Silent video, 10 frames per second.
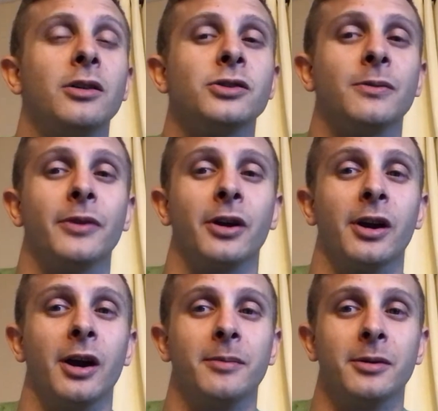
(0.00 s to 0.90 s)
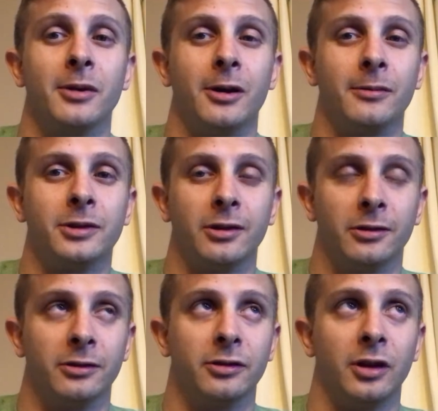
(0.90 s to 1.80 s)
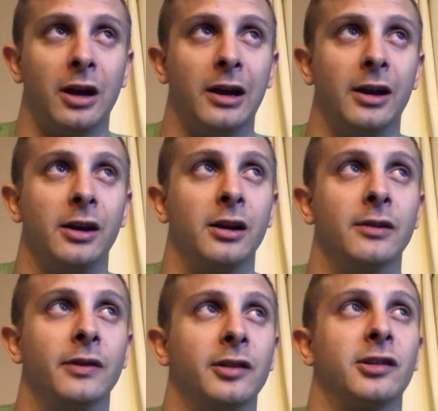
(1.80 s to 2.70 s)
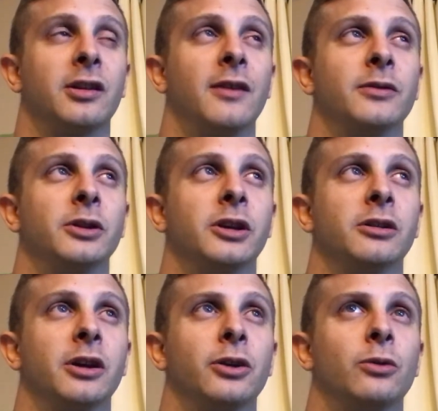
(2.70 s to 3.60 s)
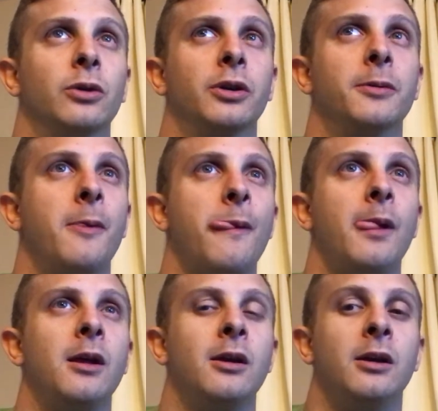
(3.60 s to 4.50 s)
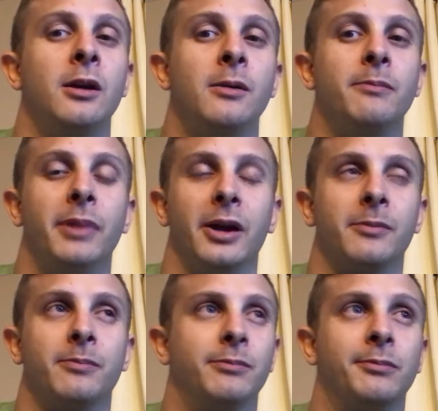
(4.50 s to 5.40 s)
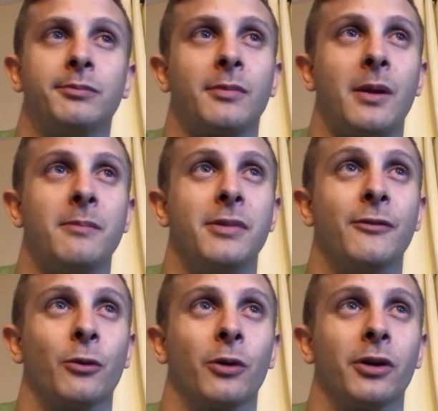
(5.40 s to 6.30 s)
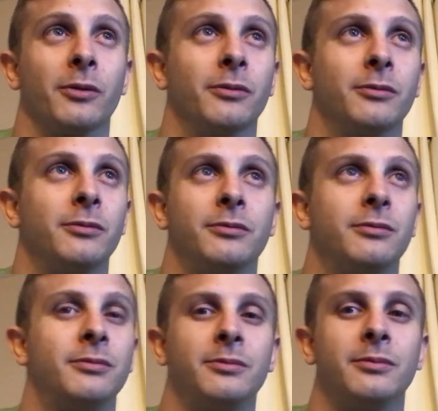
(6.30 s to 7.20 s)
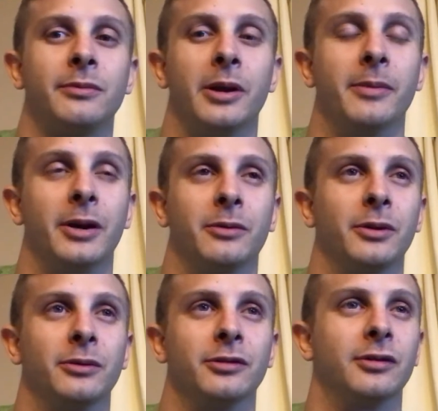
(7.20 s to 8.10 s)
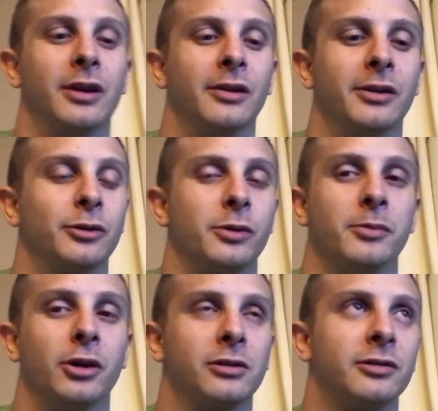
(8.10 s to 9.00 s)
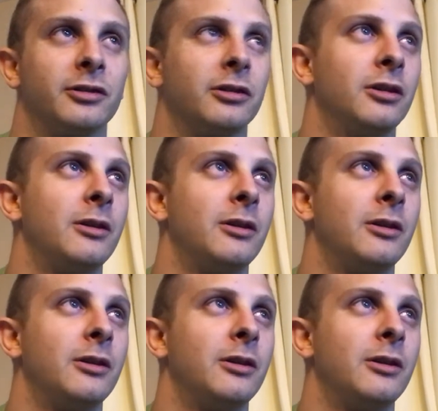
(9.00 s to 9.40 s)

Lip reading: Which I'm very happy about because I invested heavily in Litecoin back before it, back when it was at like $3.